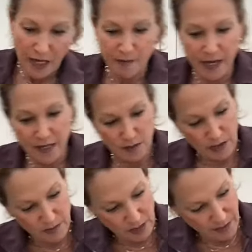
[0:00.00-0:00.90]
I make
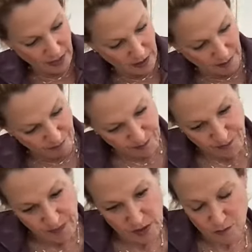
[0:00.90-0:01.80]
sometimes I make um,
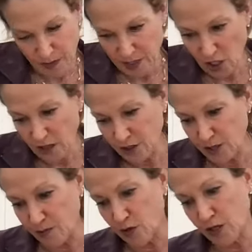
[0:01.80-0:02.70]
my chocolate
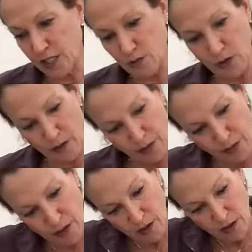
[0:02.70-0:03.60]
chip cookies
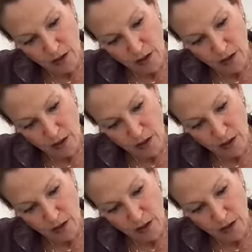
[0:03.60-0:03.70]
with